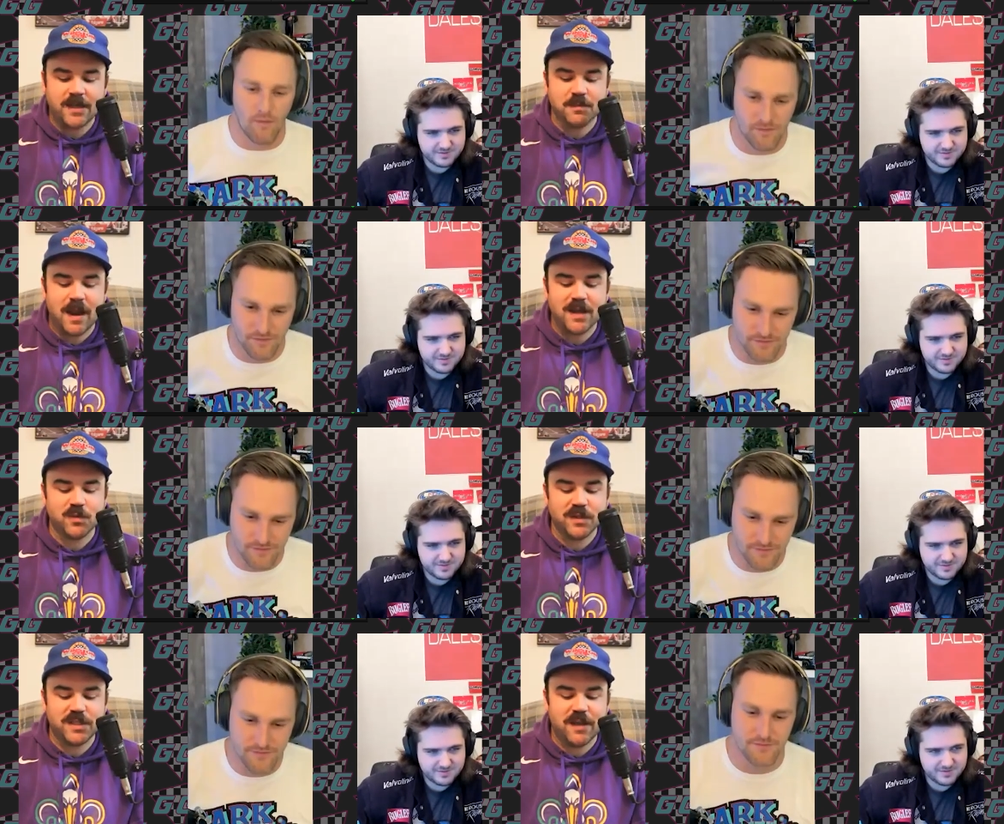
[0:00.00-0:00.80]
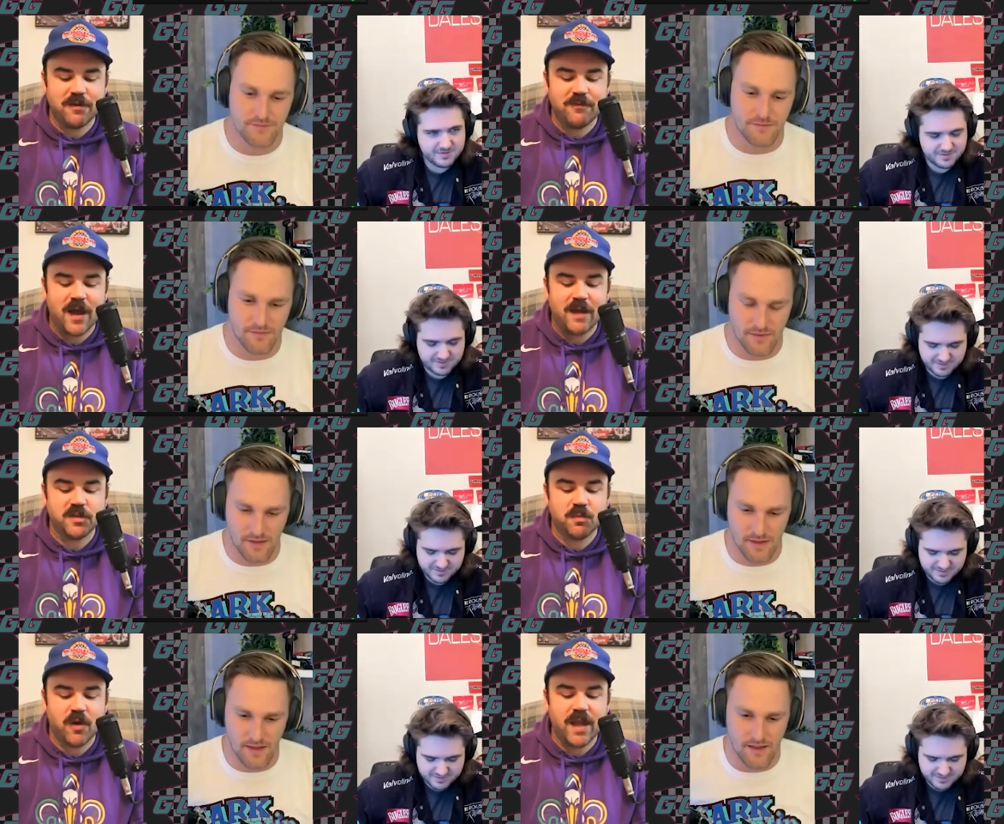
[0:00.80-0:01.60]
Speaker 1: is minus 175.
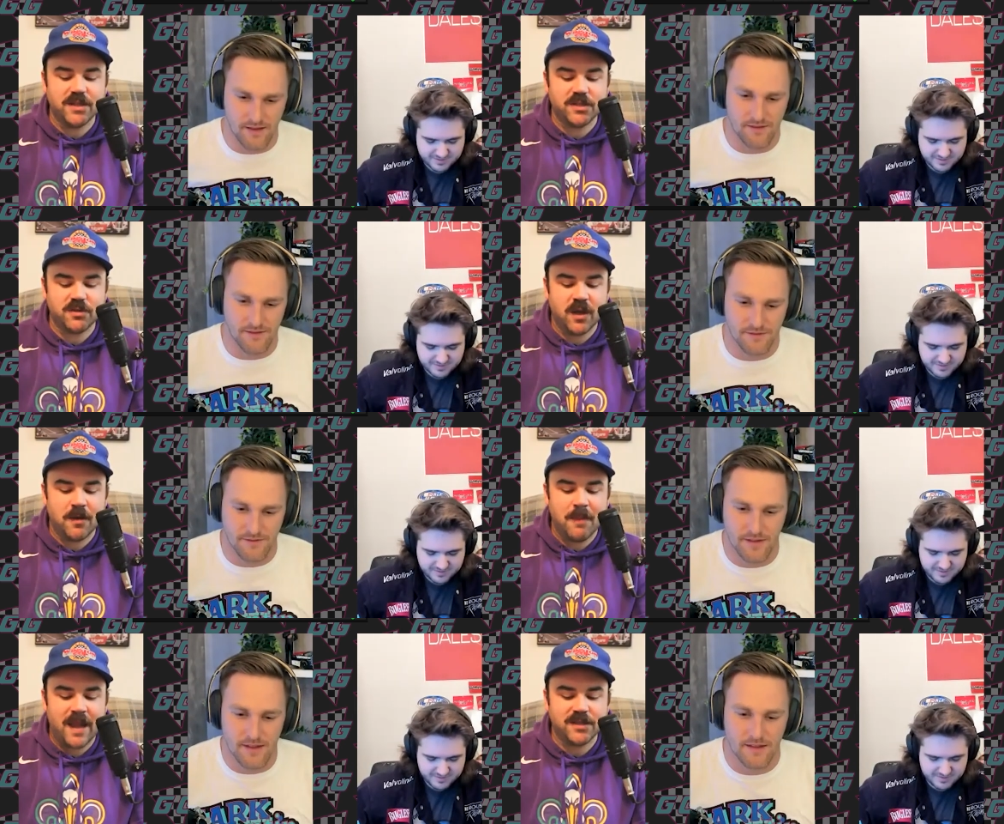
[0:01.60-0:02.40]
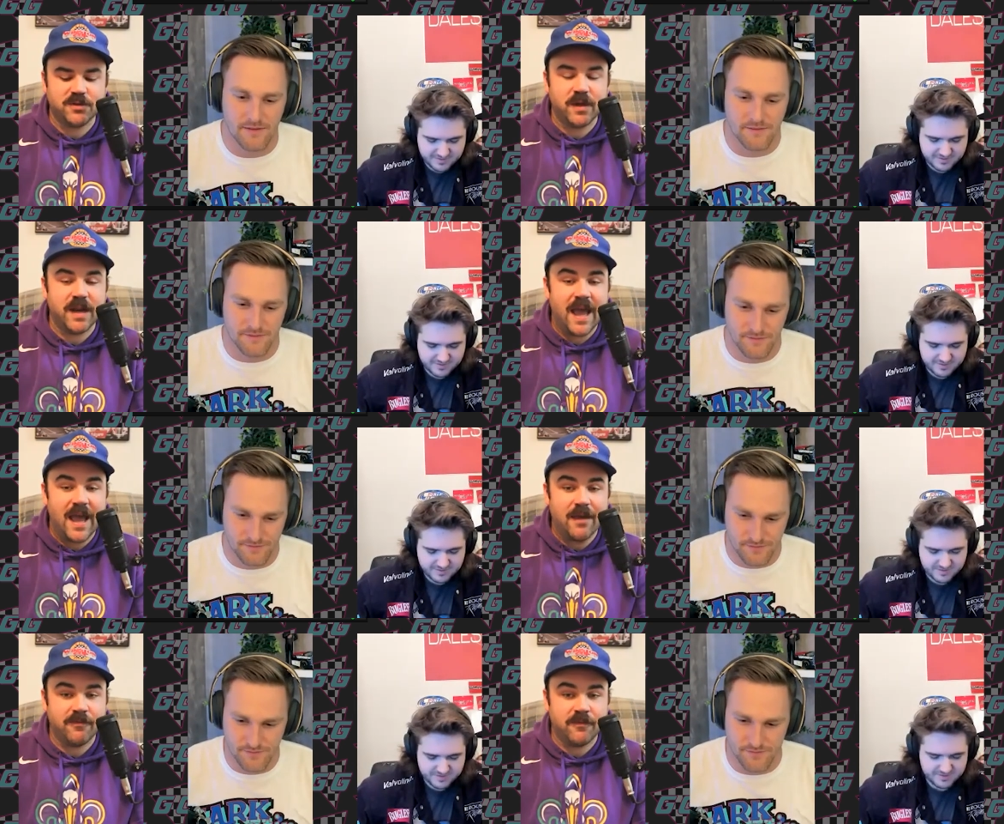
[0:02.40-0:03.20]
Spread is th- uh, minus three and a
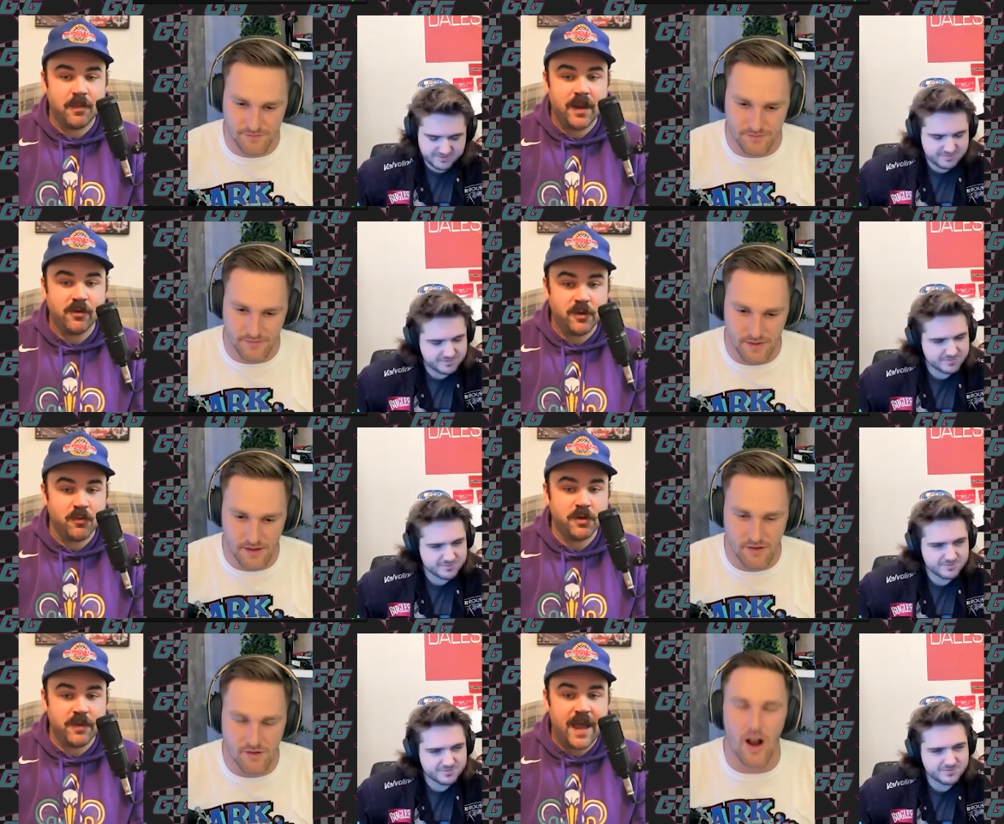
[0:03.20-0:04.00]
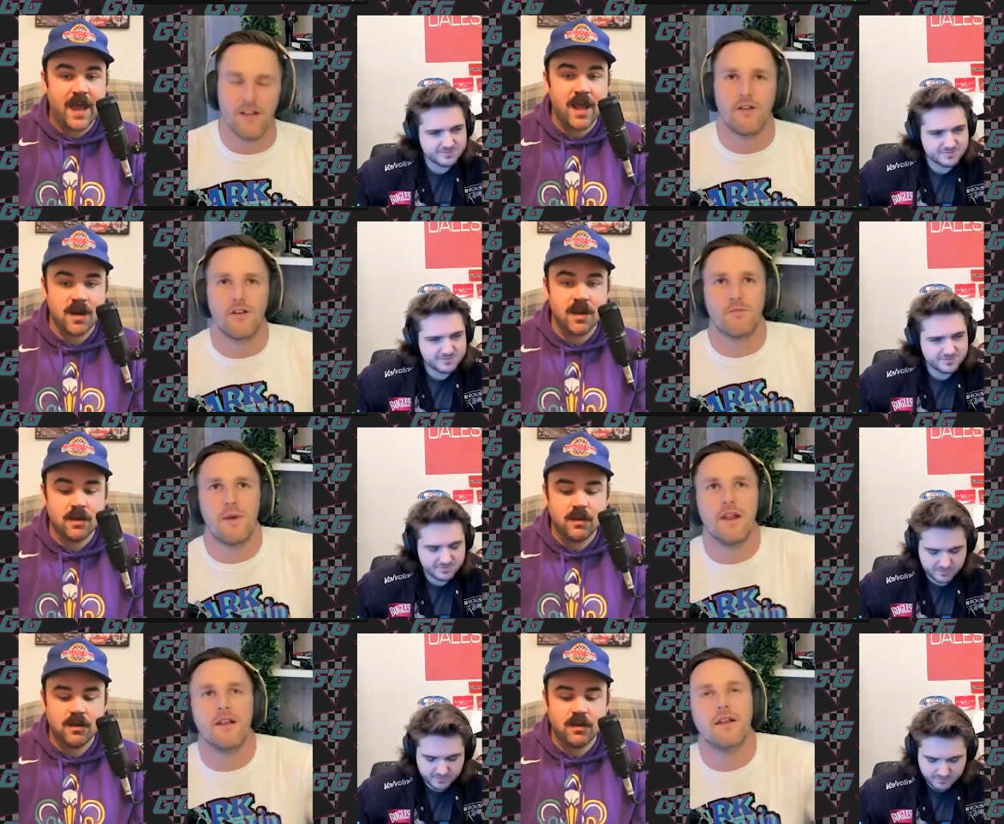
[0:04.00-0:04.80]
half for Baylor. You want to do that? Sorry,
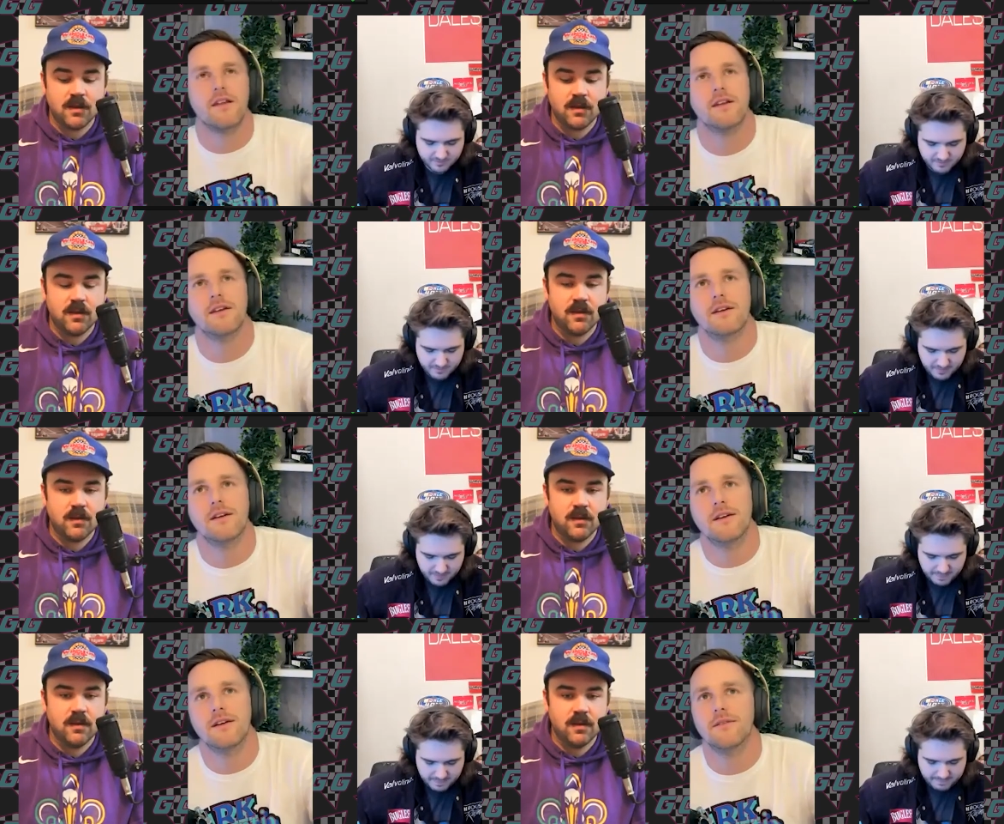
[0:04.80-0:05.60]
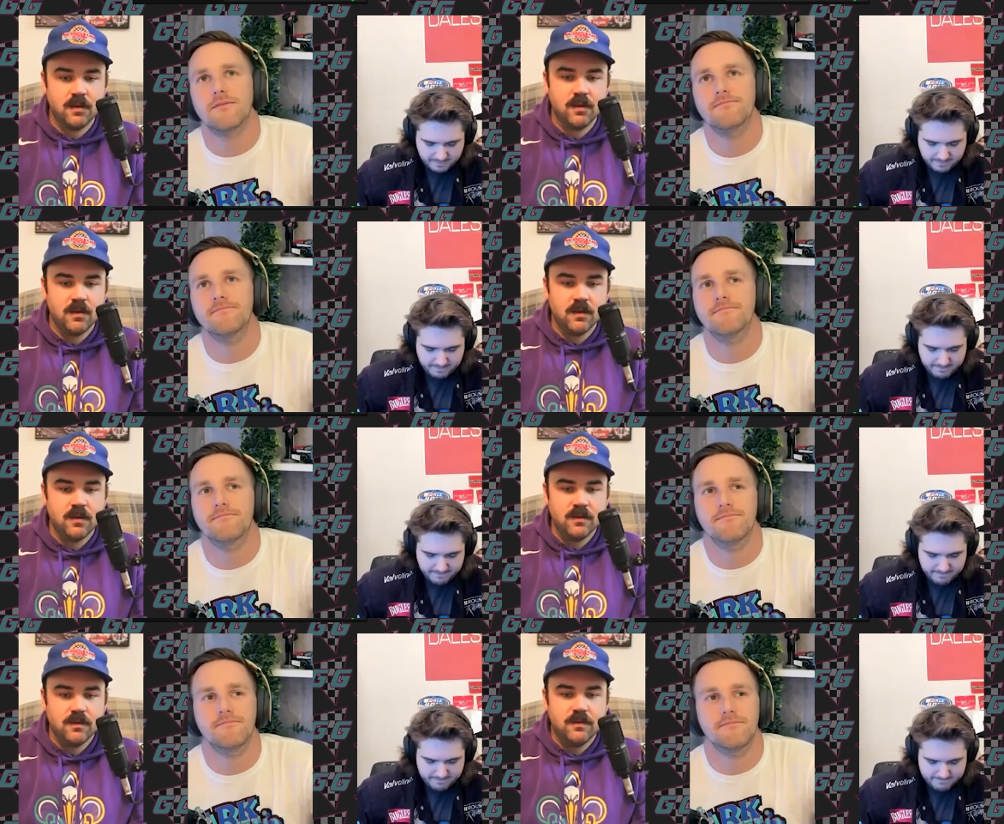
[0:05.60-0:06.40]
Speaker 2: Spread.
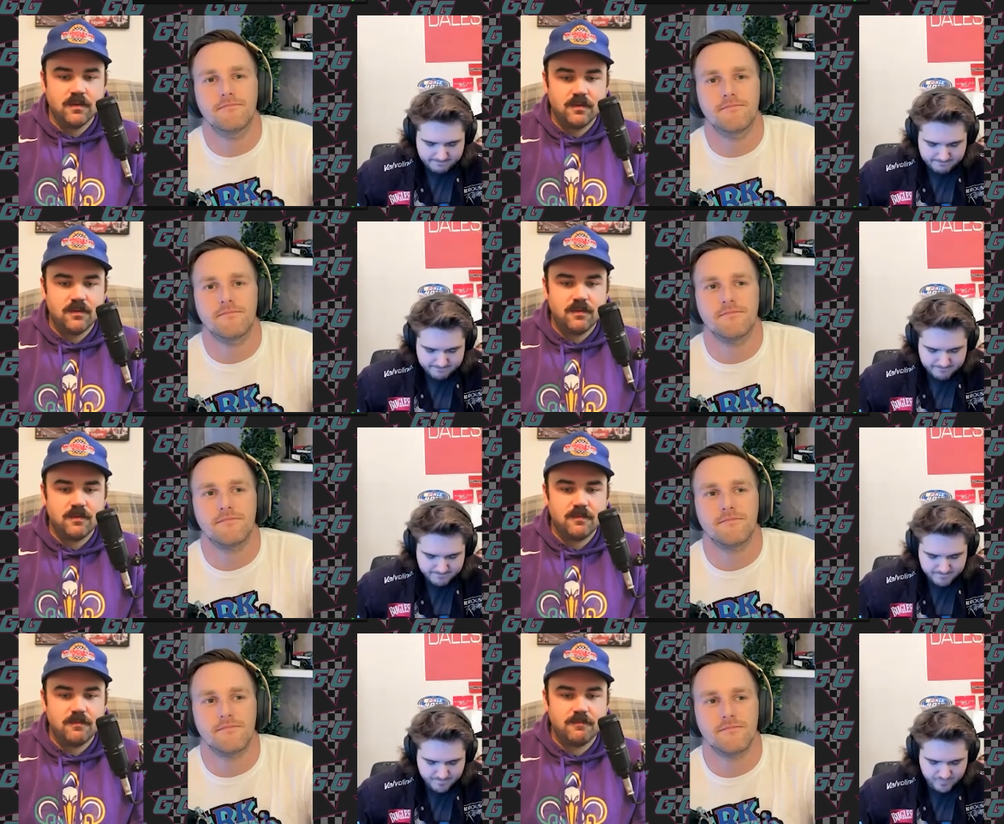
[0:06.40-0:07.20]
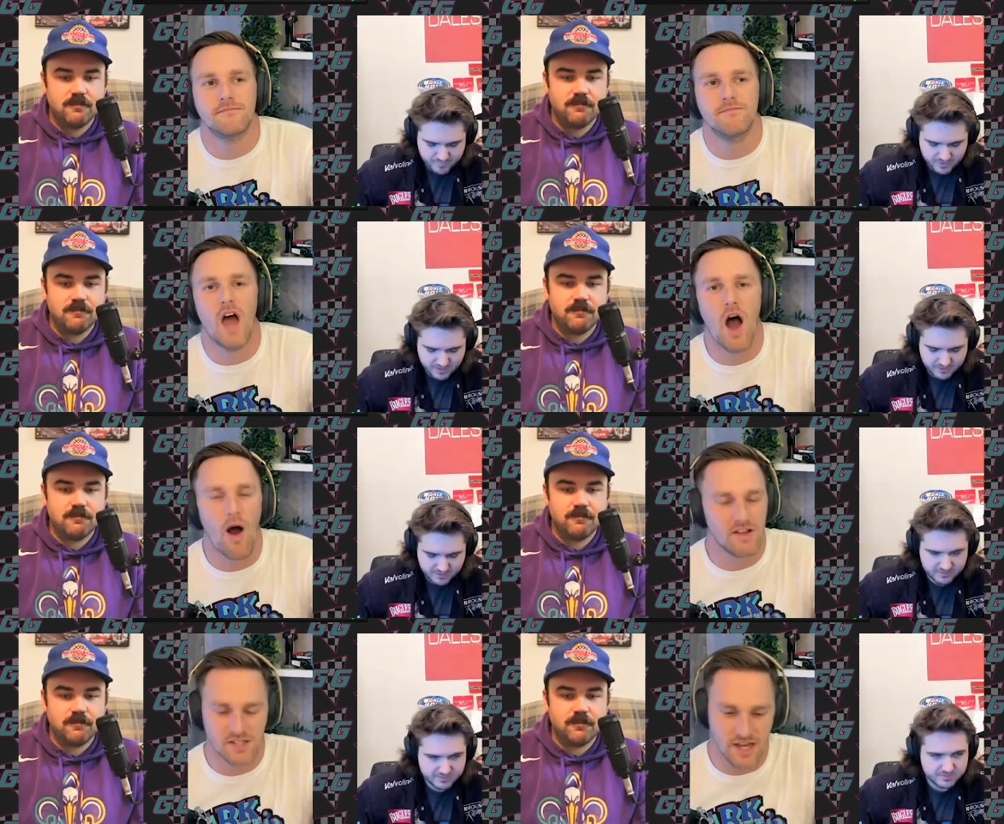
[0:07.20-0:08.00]
Mm, no,
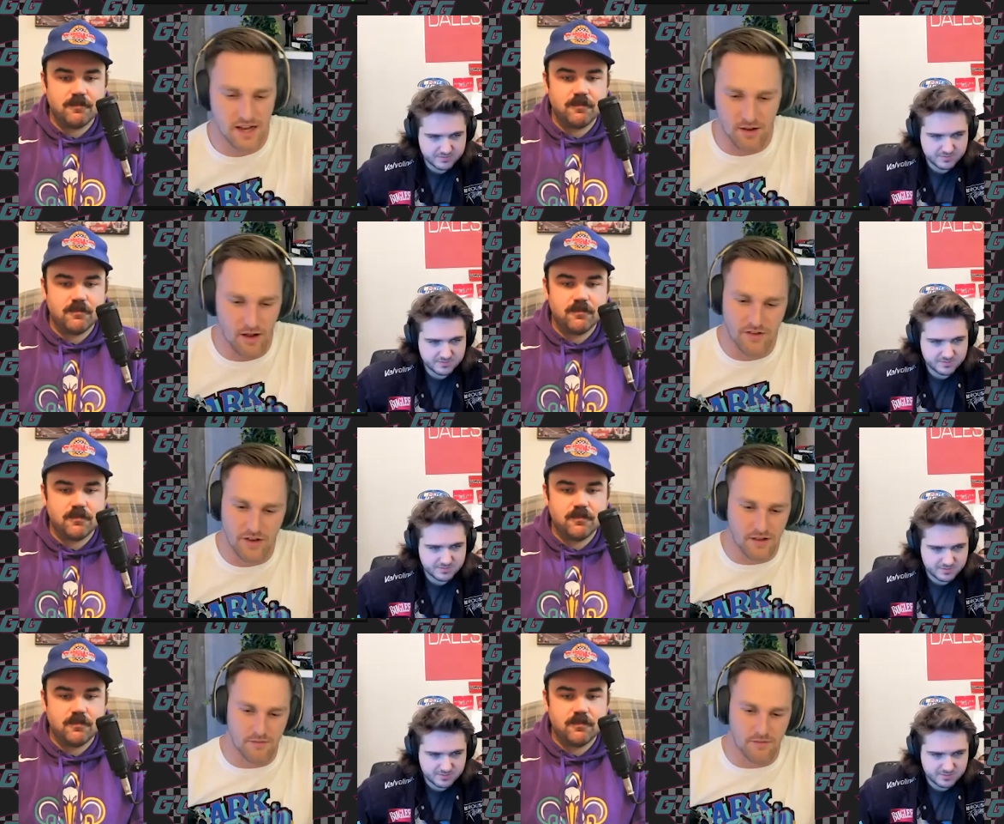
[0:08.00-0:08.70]
I'll just take. The, I'll take